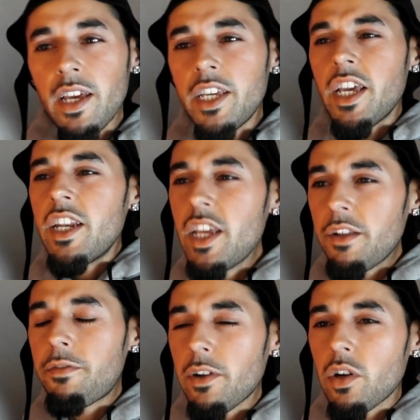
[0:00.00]
you
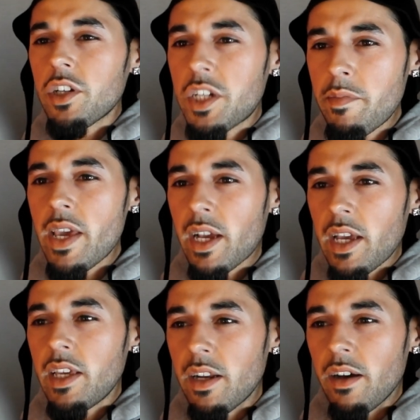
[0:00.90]
need to go
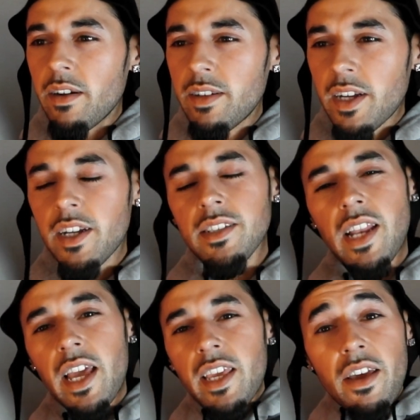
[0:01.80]
Jamaica, you know. And I was
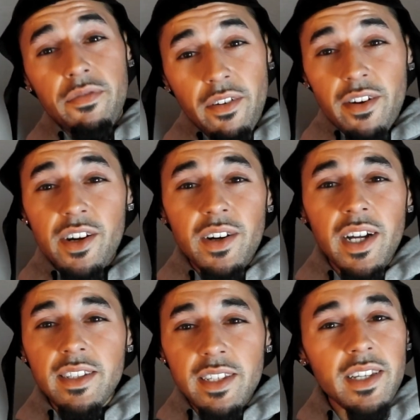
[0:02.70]
like, yeah, for real,
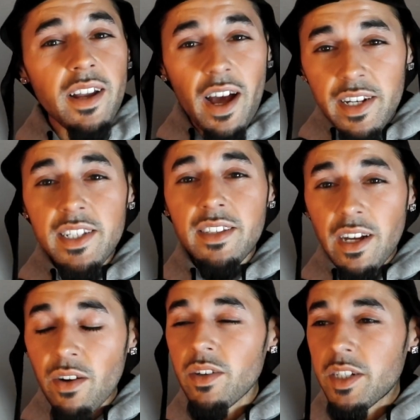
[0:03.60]
auntie, you know, I need
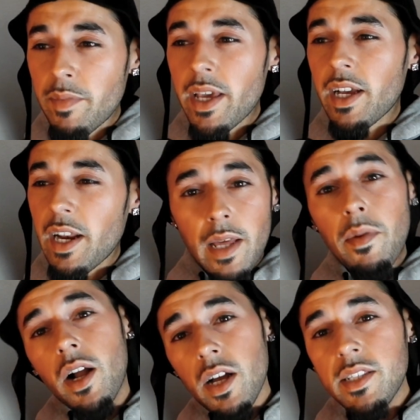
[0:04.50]
to go Jamaica. And then
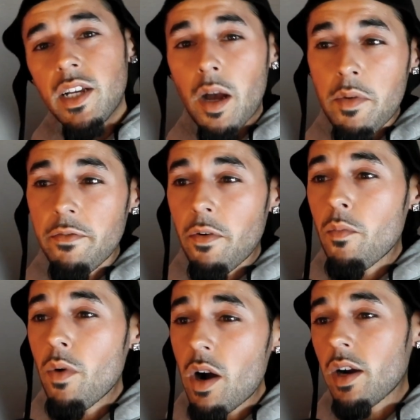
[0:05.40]
my cousin coming
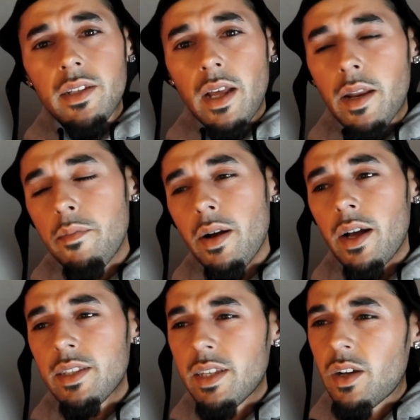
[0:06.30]
from work, and then my
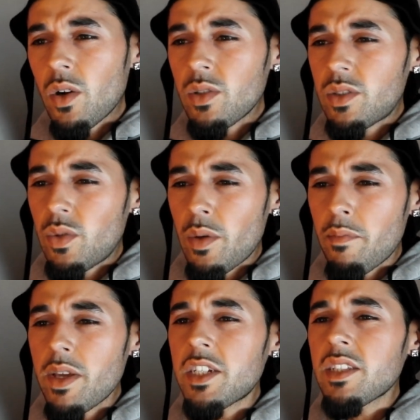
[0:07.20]
auntie goes to him,
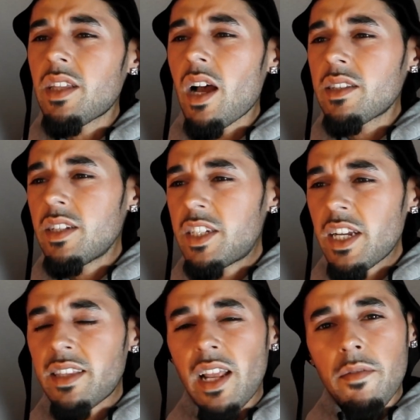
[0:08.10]
me just talk to Jay,
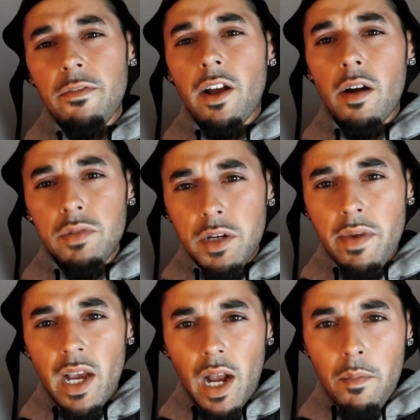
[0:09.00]
tell him to come
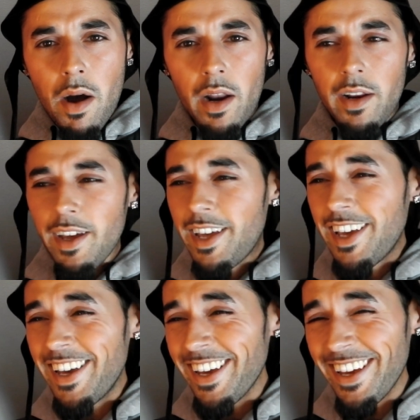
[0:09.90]
Jamaica, man.
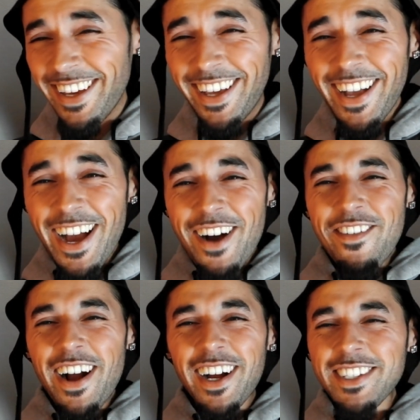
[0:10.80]

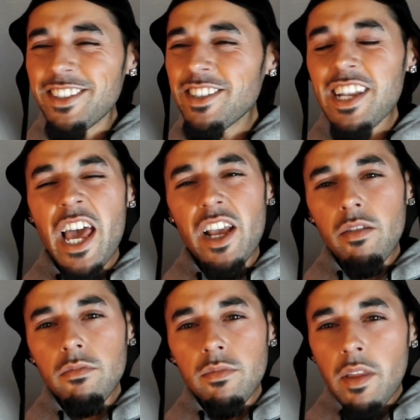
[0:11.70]
my cousin was like,
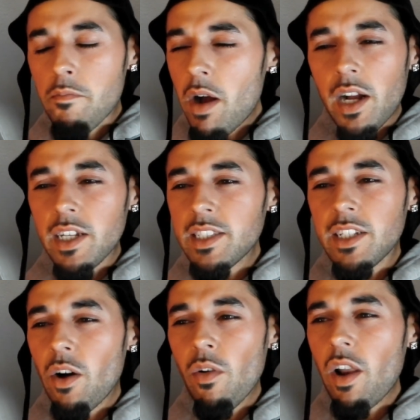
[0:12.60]
my cousin
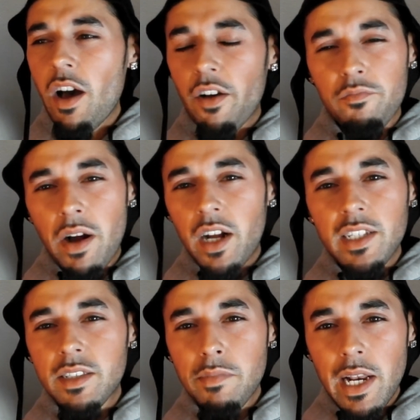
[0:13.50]
don't laugh, my
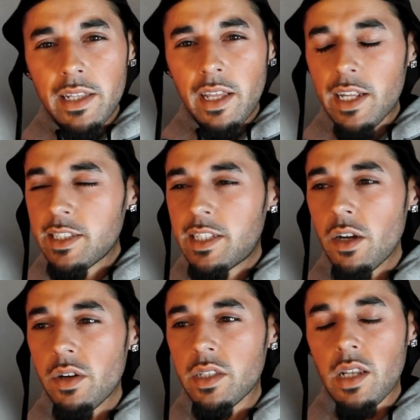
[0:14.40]
cousin militant and
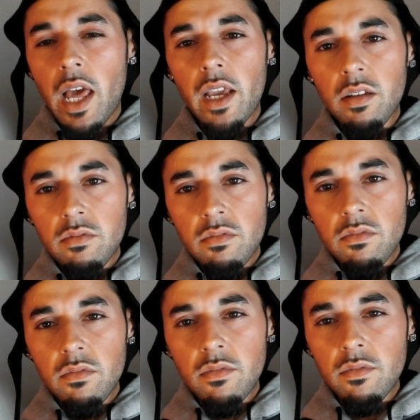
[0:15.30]
serious, like,
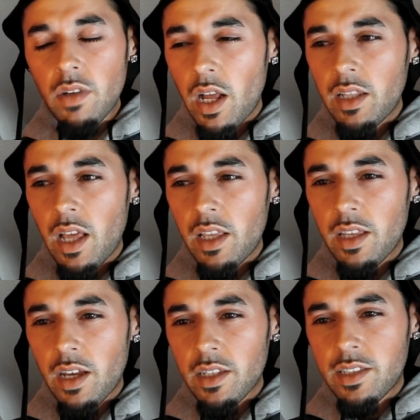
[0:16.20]
mm, I that
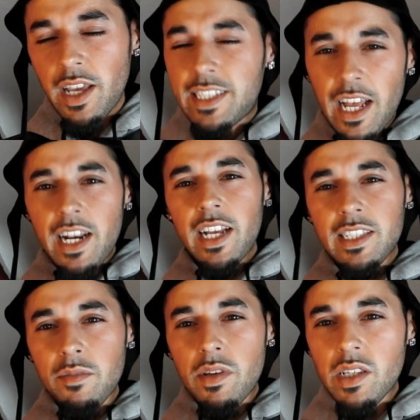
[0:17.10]
yeah, I say. Sat next
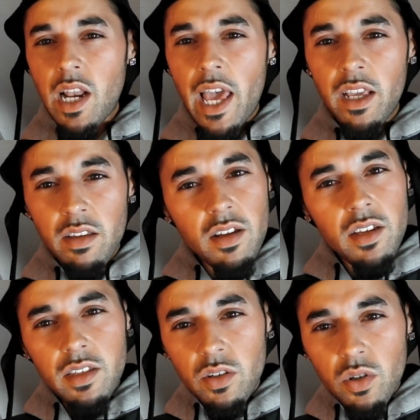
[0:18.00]
to me is like,
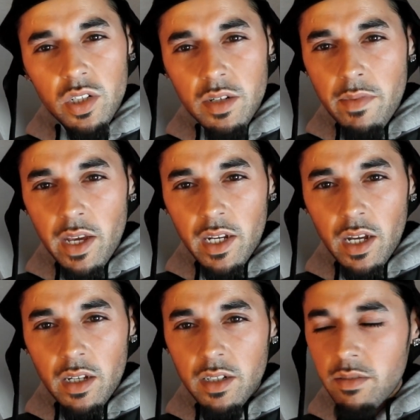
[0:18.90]
you go
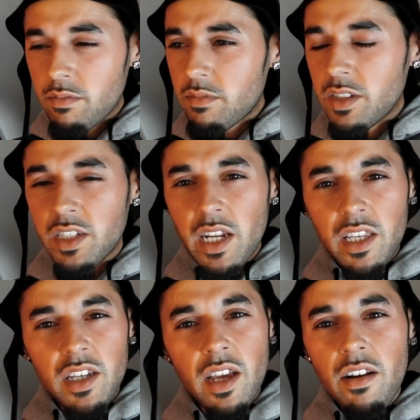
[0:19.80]
Jamaica, Jay,
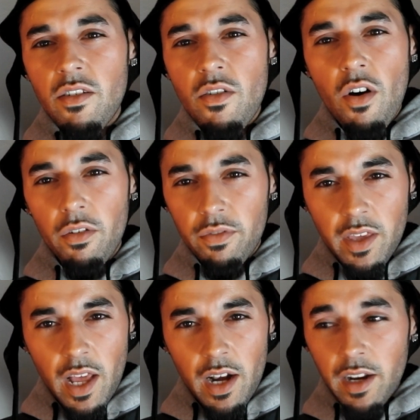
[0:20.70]
you get enough,
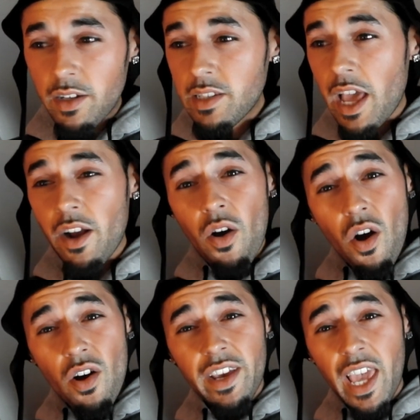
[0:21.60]
girl. I was like,
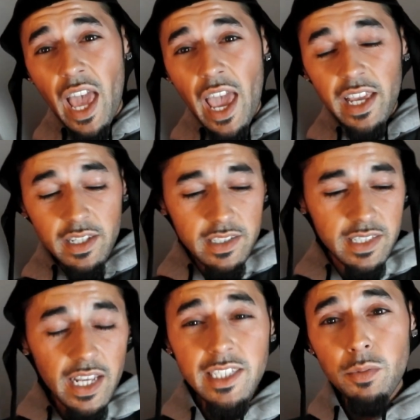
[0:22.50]
okay,
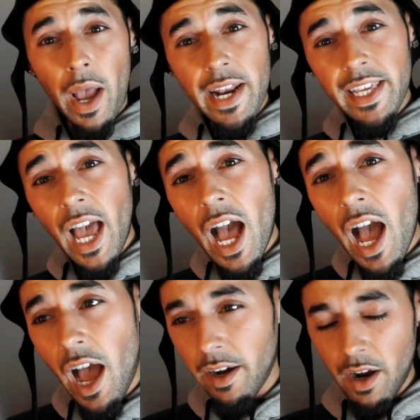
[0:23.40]
say swear to
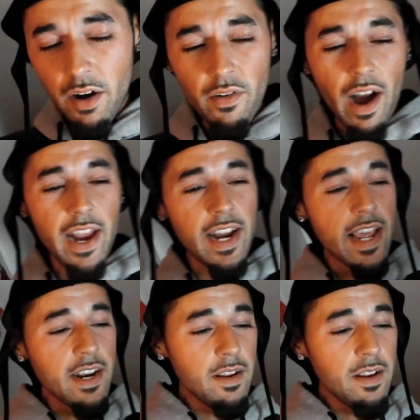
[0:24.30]
God. All right, then.